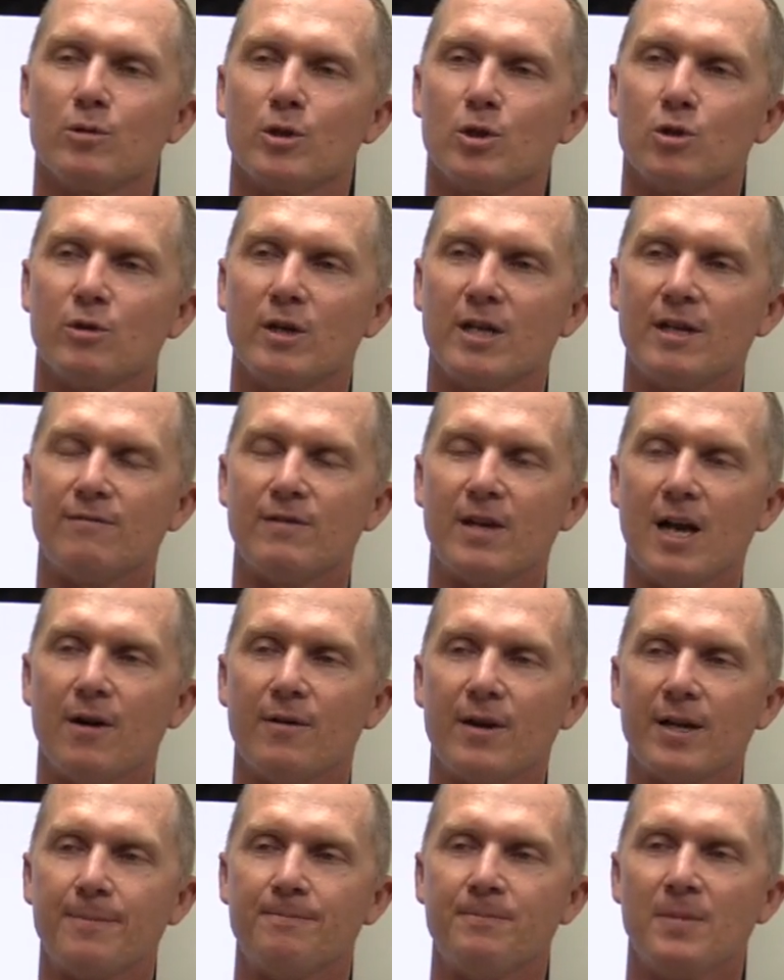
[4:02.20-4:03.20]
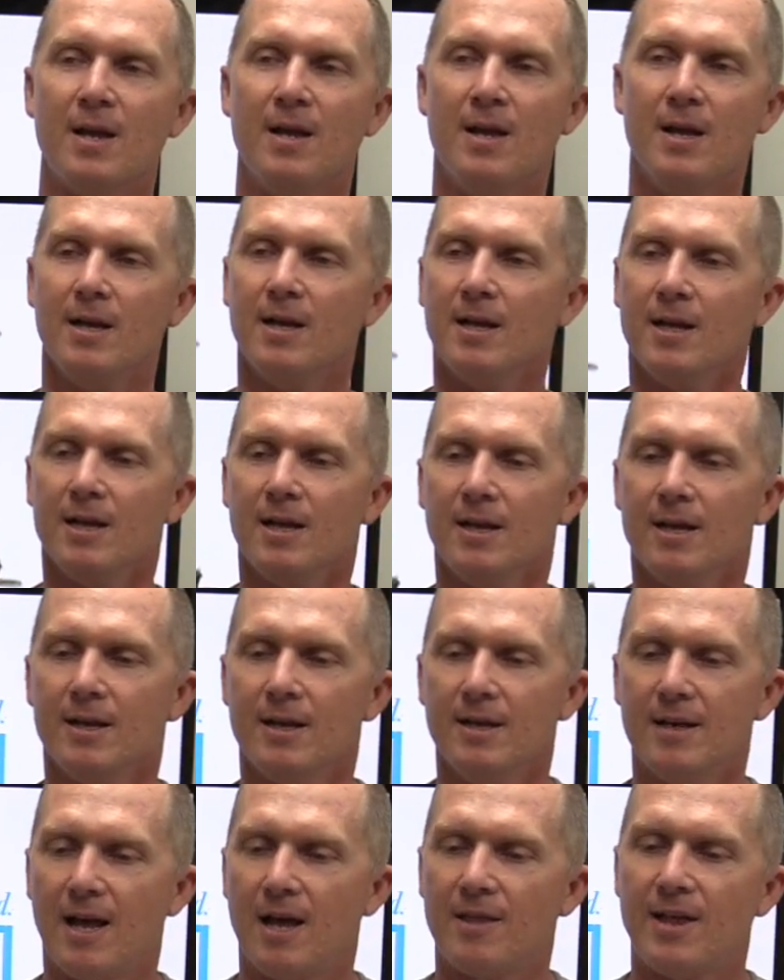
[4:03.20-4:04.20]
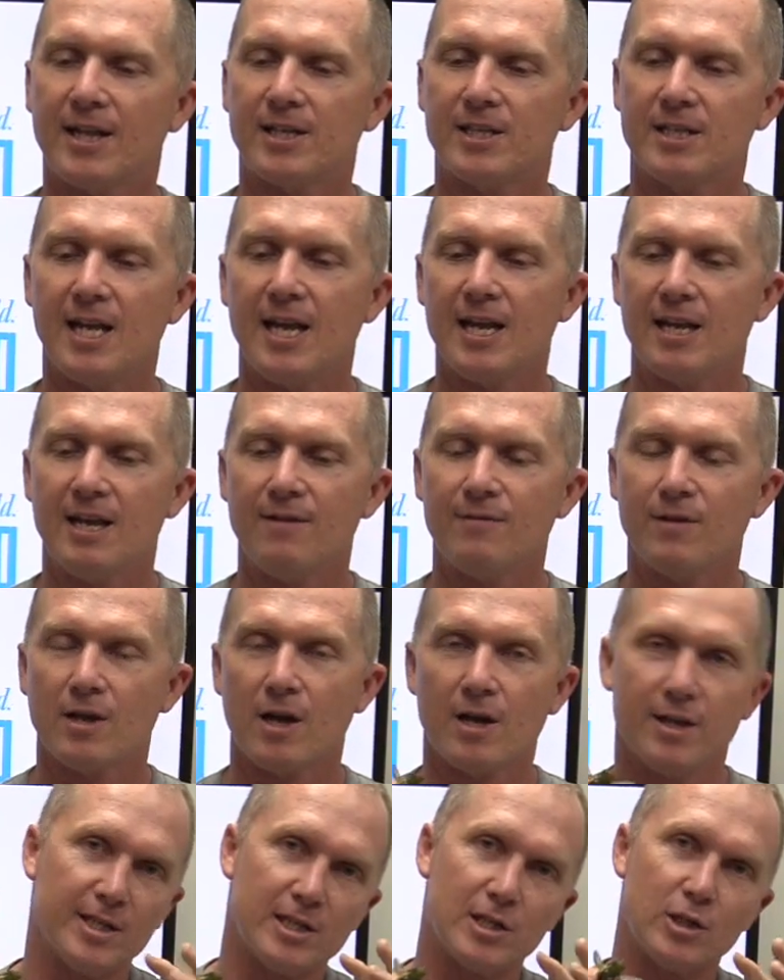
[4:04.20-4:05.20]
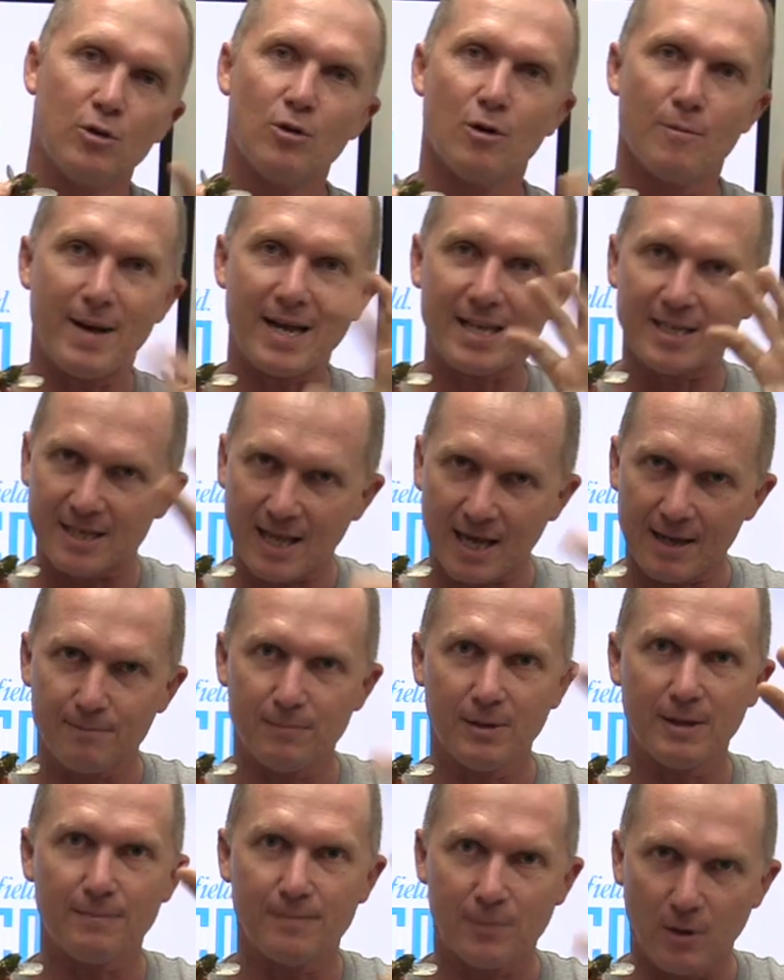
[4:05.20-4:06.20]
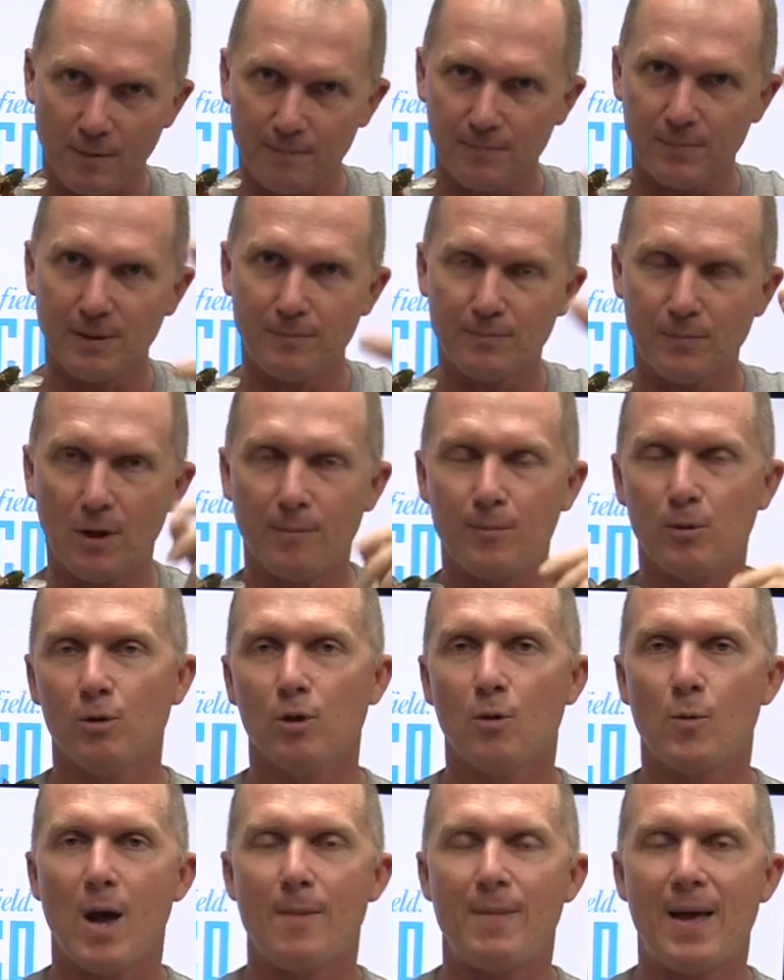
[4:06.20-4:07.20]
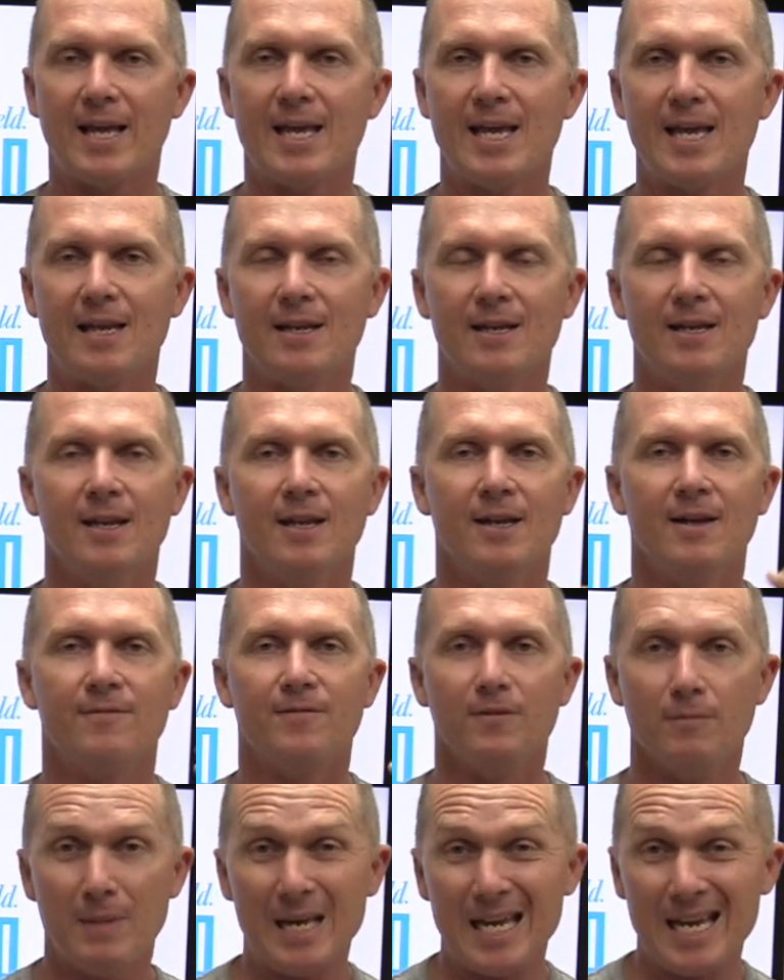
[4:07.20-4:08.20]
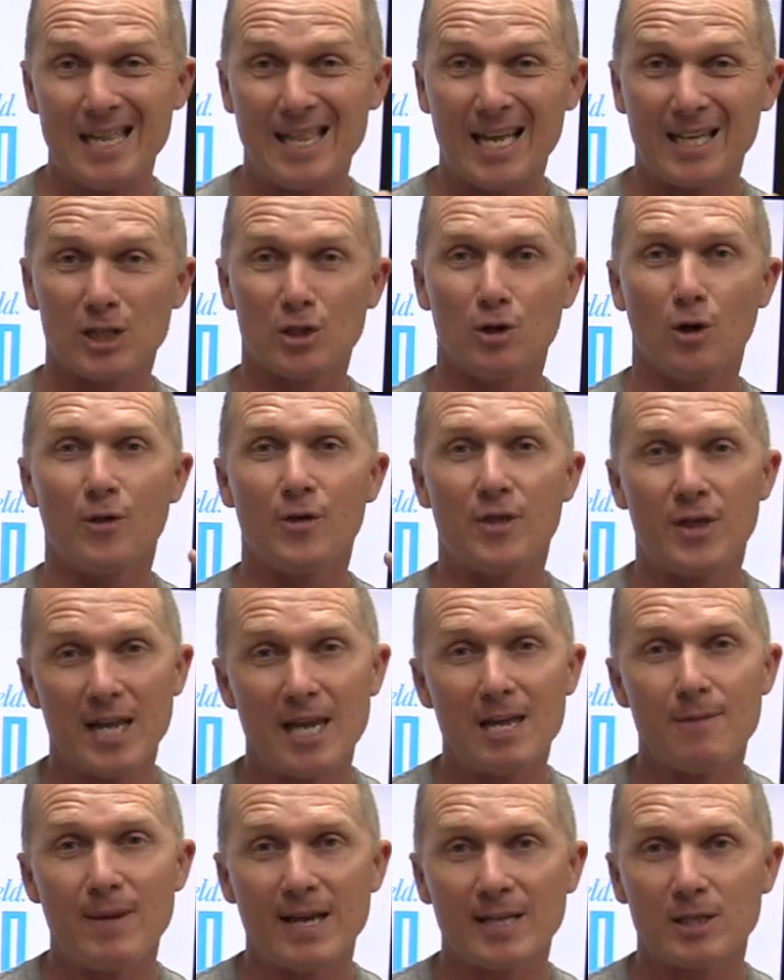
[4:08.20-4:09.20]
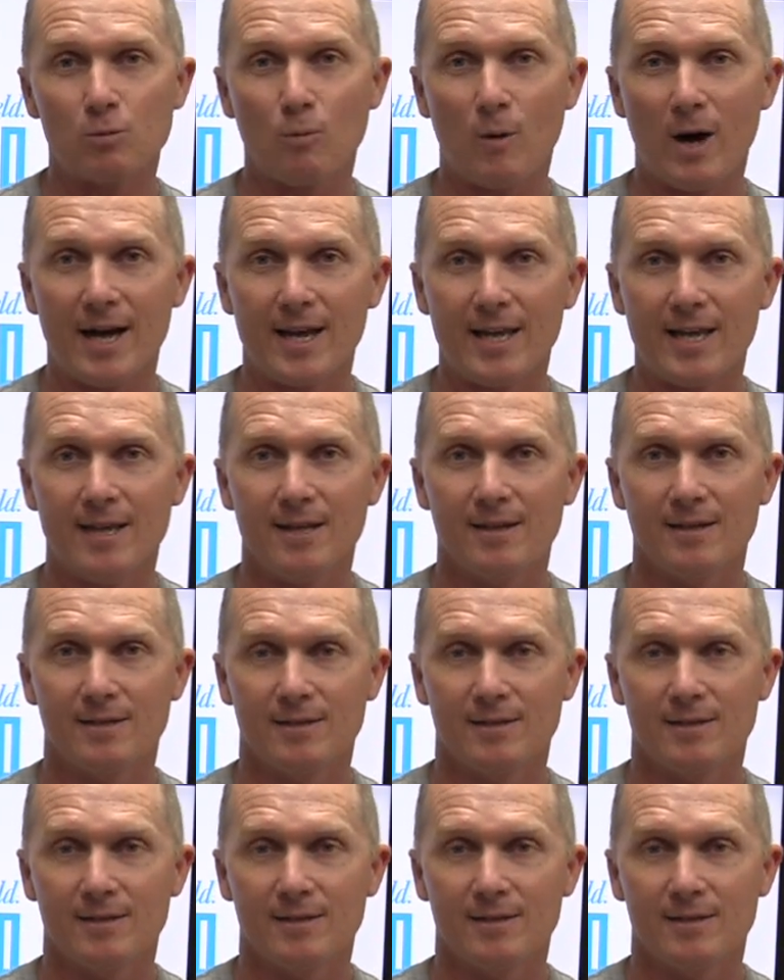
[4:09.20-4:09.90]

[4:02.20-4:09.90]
retrieve going. Now that said, even though this lure makes that plip-plop, plip-plop all the way back in, for me that's not the best way